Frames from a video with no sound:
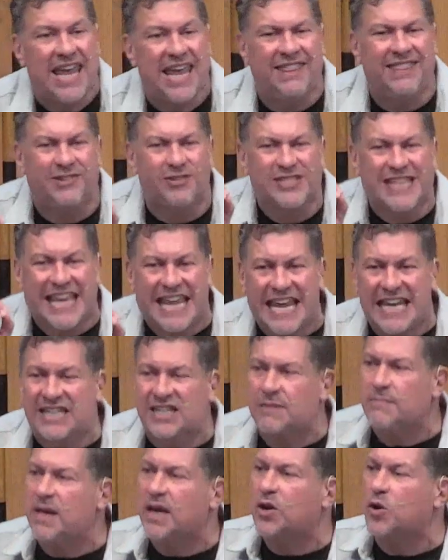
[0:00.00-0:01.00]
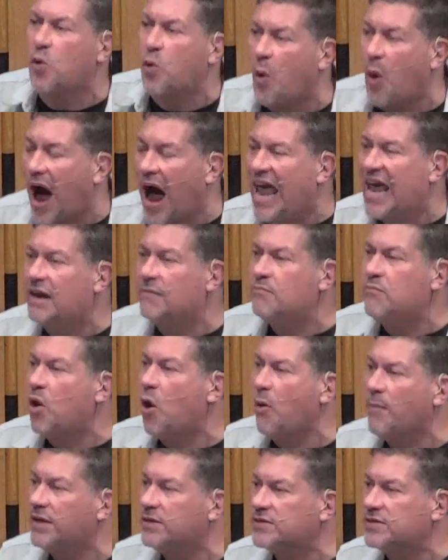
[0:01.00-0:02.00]
in those intimate, quiet
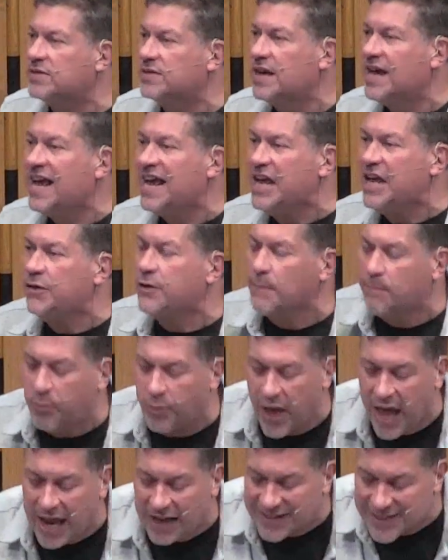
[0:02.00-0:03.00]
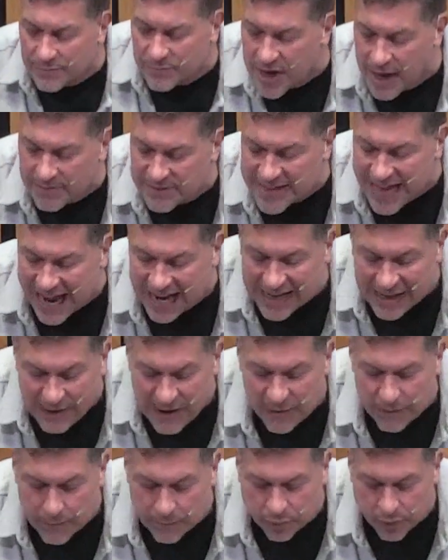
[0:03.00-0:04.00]
moments, either planned, sometimes not
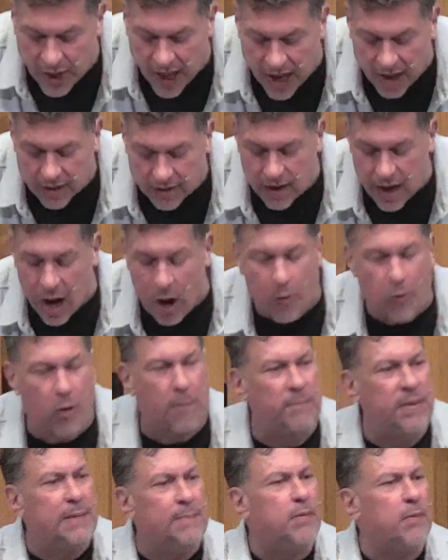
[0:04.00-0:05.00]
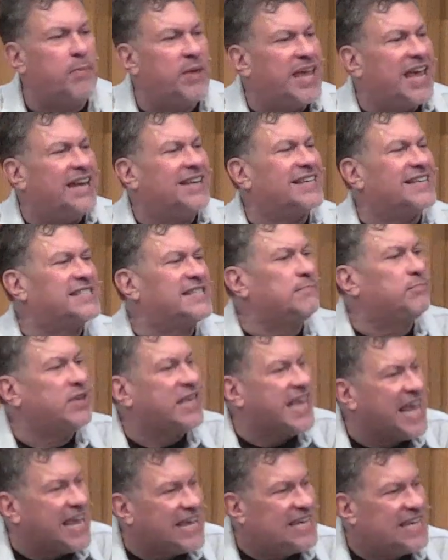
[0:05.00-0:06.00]
even planned, where people begin to simply
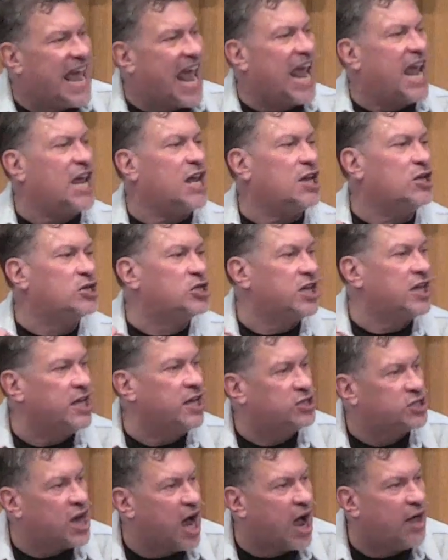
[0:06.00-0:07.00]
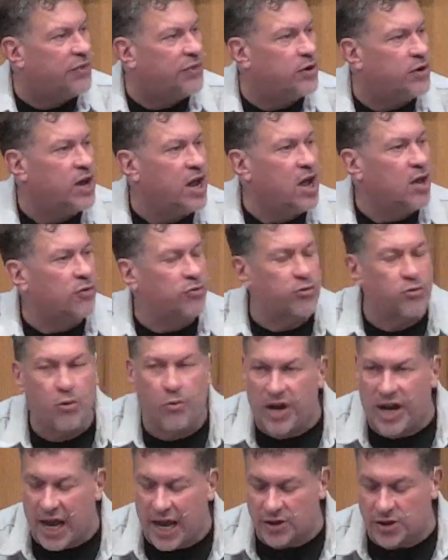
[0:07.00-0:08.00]
engage each other through
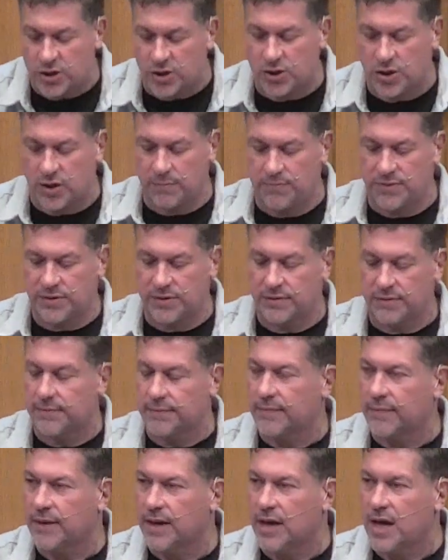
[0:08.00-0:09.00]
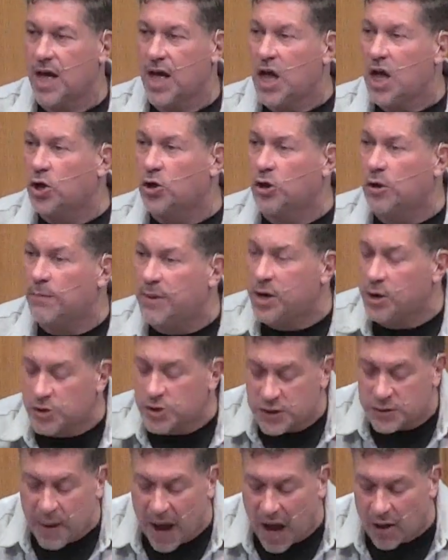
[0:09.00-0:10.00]
relationships. It could be your
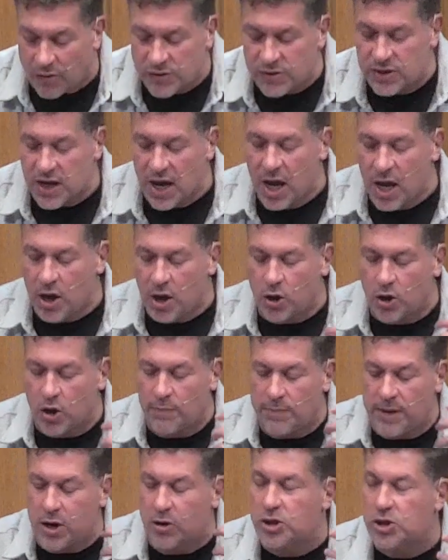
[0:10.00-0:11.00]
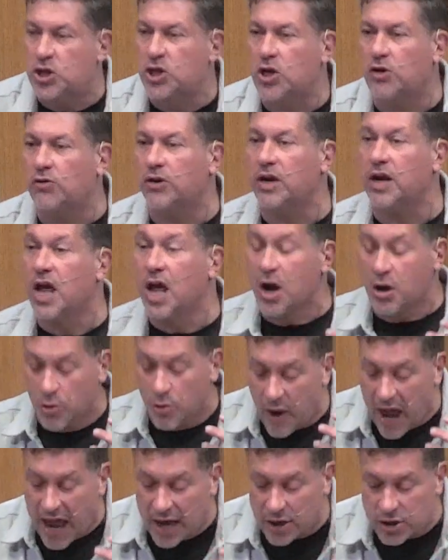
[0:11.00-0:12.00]
spouse, it could be your children,
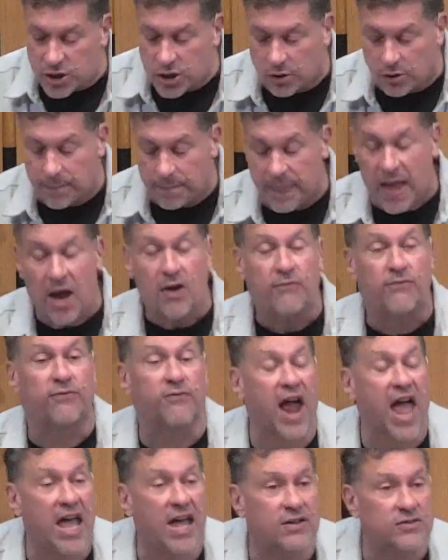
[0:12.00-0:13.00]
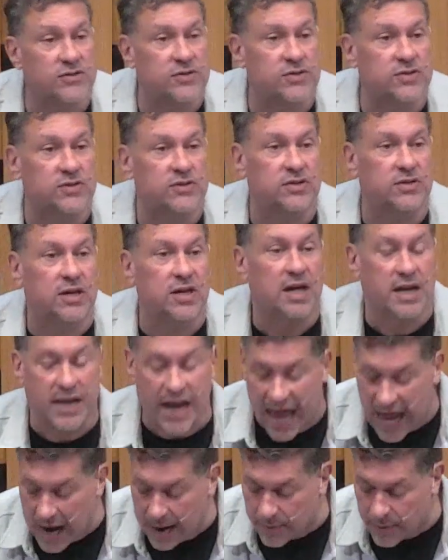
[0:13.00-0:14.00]
grandchildren, friends,
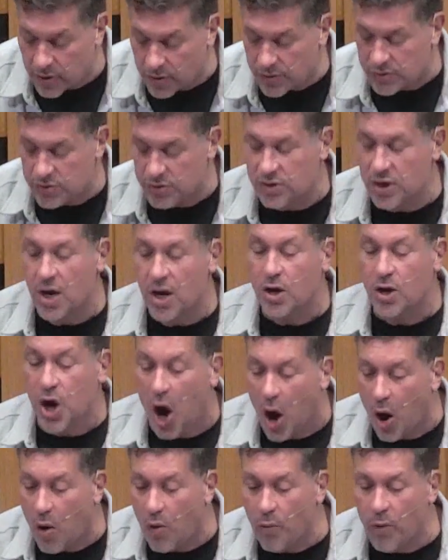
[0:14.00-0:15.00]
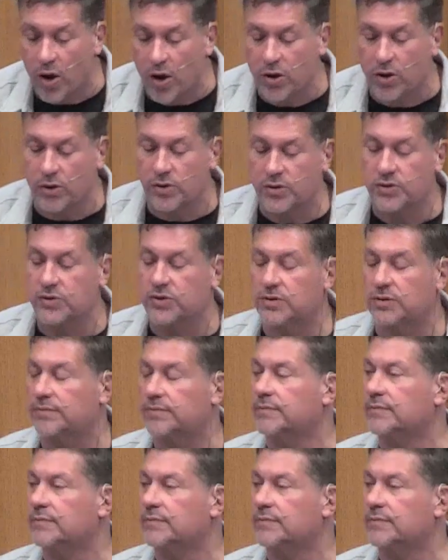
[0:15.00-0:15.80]
neighbors, co workers.